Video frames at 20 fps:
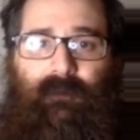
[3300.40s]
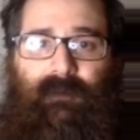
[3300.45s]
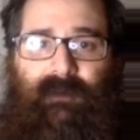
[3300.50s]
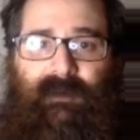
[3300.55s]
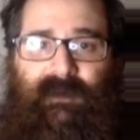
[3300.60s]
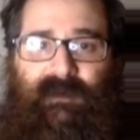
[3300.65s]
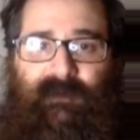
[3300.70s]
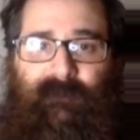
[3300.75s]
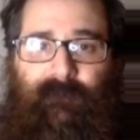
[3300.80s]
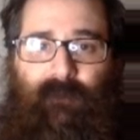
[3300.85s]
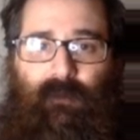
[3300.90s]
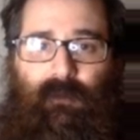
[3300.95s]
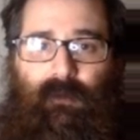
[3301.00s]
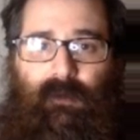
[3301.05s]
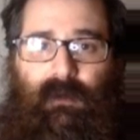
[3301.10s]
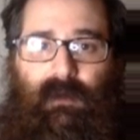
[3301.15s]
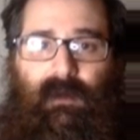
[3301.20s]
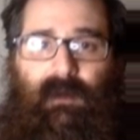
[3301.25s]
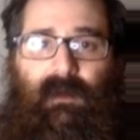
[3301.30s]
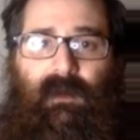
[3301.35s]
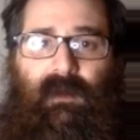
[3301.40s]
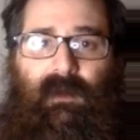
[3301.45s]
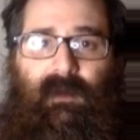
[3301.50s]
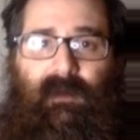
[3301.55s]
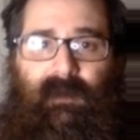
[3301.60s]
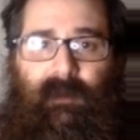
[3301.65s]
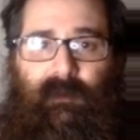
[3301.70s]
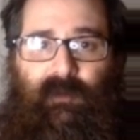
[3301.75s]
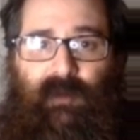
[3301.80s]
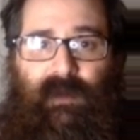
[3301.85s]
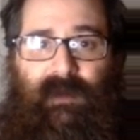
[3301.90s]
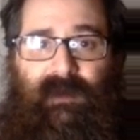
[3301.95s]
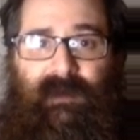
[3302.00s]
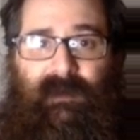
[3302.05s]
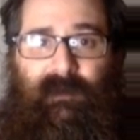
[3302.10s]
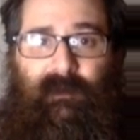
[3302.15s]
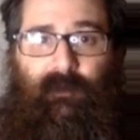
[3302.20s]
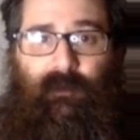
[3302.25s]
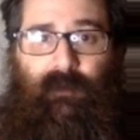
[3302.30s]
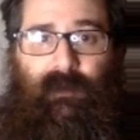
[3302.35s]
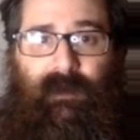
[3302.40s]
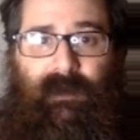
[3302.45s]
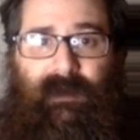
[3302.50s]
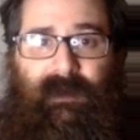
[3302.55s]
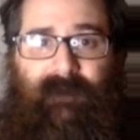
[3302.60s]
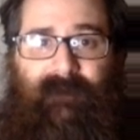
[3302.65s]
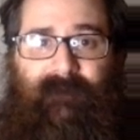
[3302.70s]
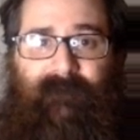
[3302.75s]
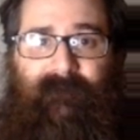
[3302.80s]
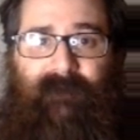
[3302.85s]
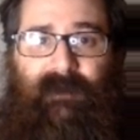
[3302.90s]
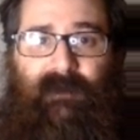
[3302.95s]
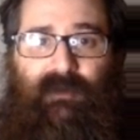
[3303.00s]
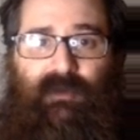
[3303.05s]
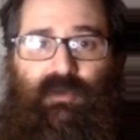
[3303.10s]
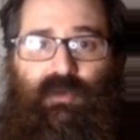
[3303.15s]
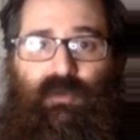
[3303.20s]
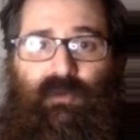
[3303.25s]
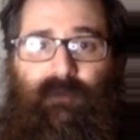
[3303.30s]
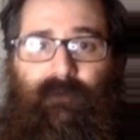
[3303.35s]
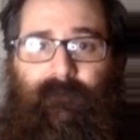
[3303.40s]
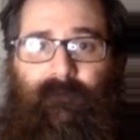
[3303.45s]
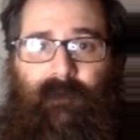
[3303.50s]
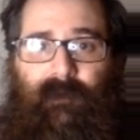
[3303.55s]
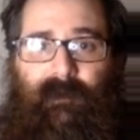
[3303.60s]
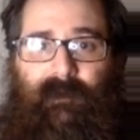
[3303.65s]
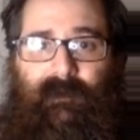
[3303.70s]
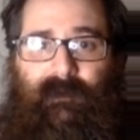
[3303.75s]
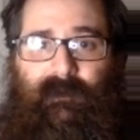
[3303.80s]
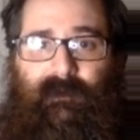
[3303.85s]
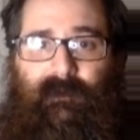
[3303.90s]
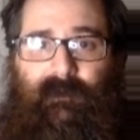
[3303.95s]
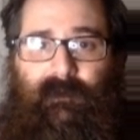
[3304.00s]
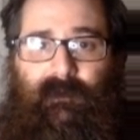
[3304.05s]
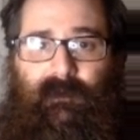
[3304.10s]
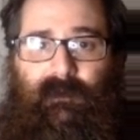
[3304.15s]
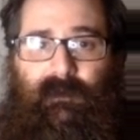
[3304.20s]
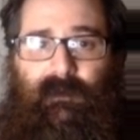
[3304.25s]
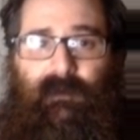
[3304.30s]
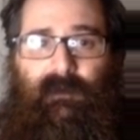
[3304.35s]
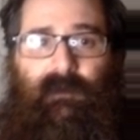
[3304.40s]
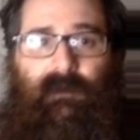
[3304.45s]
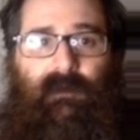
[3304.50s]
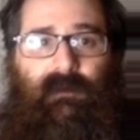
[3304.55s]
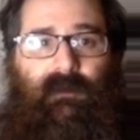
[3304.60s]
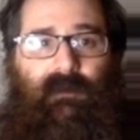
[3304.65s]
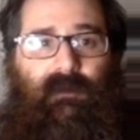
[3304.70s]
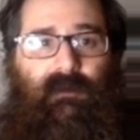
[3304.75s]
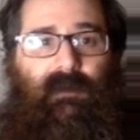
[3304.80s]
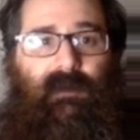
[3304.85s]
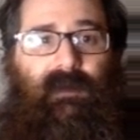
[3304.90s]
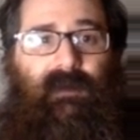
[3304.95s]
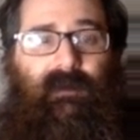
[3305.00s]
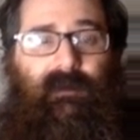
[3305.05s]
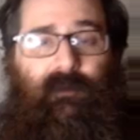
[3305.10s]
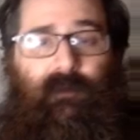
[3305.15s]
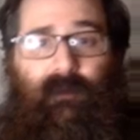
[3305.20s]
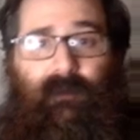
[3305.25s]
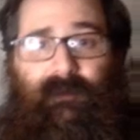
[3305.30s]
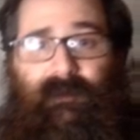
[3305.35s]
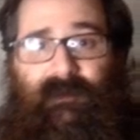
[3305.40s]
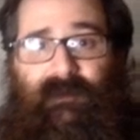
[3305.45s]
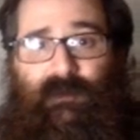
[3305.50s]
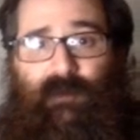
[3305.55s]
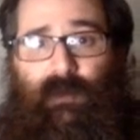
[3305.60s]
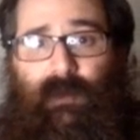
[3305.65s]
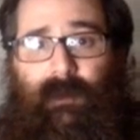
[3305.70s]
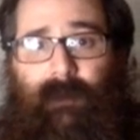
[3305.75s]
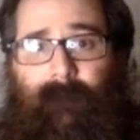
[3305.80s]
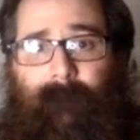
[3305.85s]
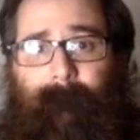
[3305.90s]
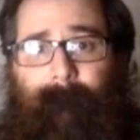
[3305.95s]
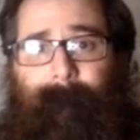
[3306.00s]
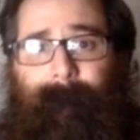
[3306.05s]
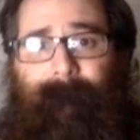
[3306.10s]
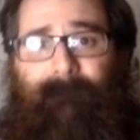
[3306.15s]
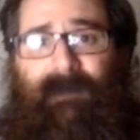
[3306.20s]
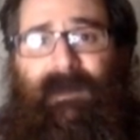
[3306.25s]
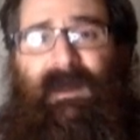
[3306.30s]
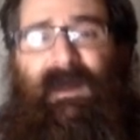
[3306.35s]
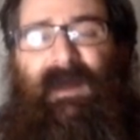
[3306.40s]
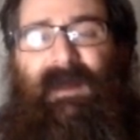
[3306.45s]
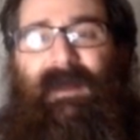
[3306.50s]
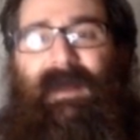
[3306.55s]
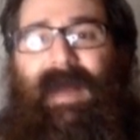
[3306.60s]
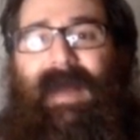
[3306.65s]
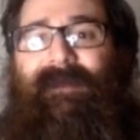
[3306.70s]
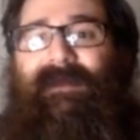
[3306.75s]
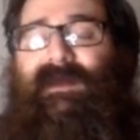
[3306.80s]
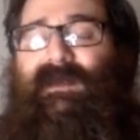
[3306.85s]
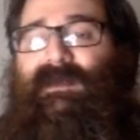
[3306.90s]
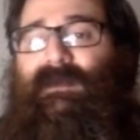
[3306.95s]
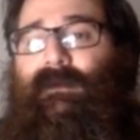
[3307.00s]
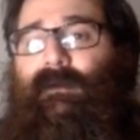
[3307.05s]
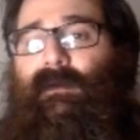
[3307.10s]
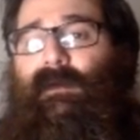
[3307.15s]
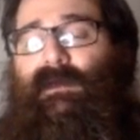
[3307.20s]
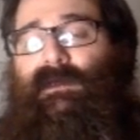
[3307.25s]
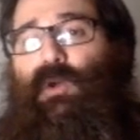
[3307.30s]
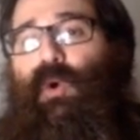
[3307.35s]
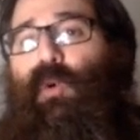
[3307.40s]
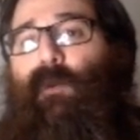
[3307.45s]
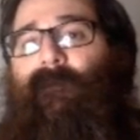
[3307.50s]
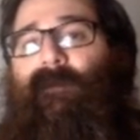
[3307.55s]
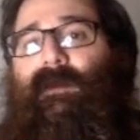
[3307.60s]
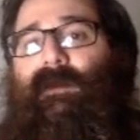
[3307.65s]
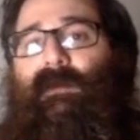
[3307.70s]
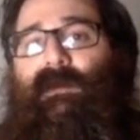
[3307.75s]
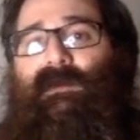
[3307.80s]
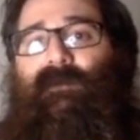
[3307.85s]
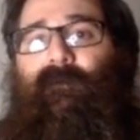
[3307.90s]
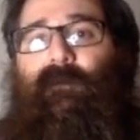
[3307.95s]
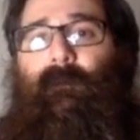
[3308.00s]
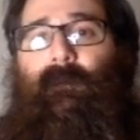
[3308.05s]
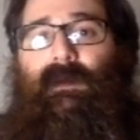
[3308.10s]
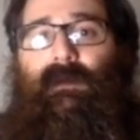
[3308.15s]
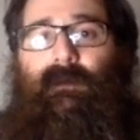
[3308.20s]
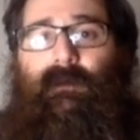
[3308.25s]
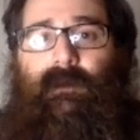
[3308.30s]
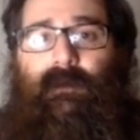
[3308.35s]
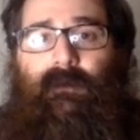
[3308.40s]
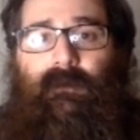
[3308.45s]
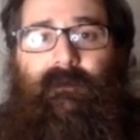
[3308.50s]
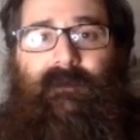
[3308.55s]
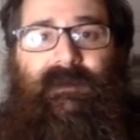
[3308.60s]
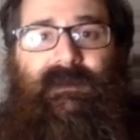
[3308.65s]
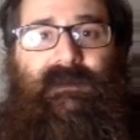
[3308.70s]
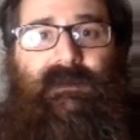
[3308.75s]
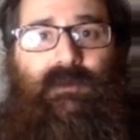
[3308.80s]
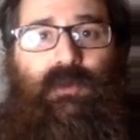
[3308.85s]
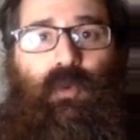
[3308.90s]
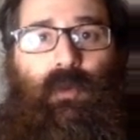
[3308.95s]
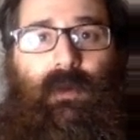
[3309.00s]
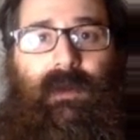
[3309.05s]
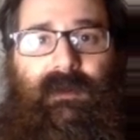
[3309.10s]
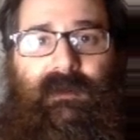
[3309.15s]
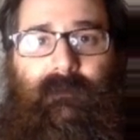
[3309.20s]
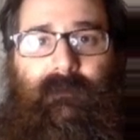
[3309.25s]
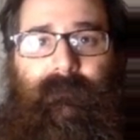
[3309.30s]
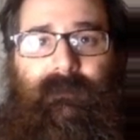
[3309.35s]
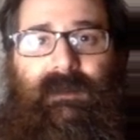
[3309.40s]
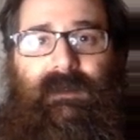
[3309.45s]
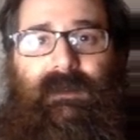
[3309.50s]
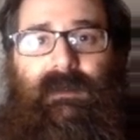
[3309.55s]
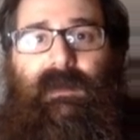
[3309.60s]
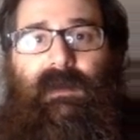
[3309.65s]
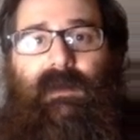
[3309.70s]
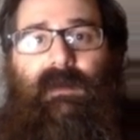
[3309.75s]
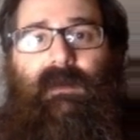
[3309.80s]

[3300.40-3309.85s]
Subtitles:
plus 4 that I'm trying to integrate. And I can leave that 2 in front and integrate this way. And this hopefully it looks familiar. This is going to be